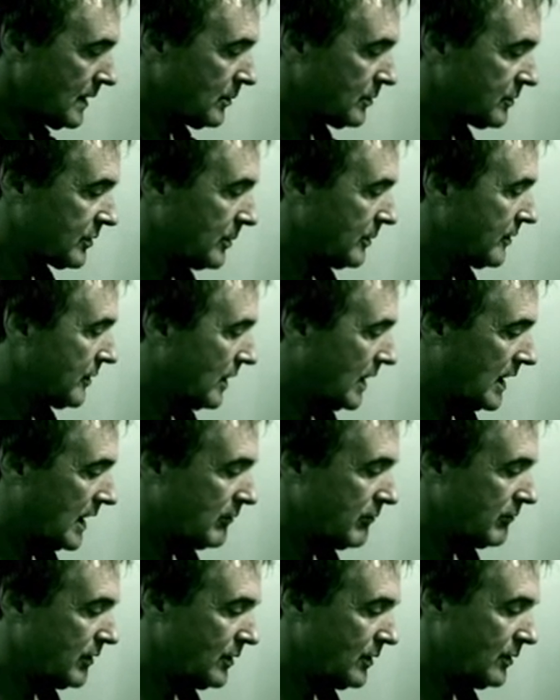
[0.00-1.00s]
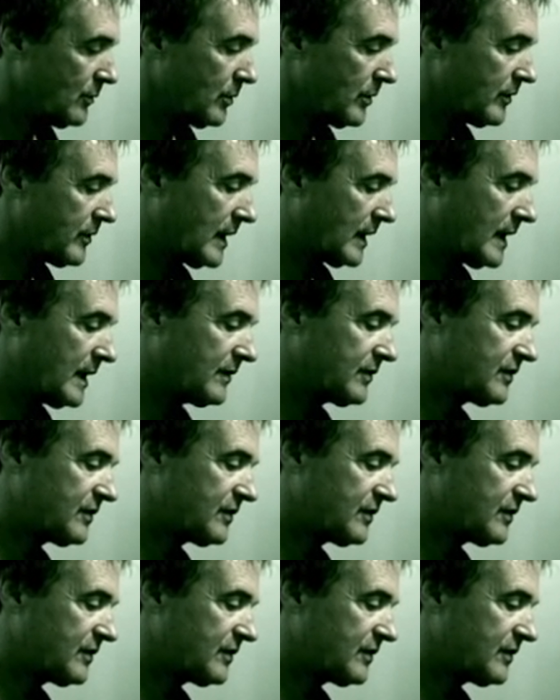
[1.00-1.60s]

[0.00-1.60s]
So we've got our root, we've got our